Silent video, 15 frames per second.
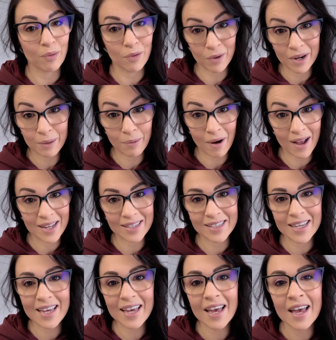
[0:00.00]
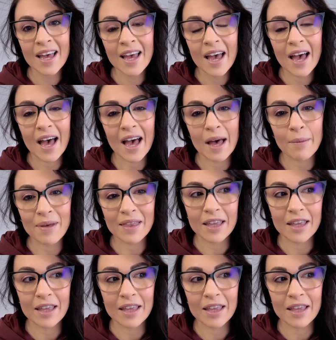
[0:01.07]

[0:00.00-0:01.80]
pretty pricey. I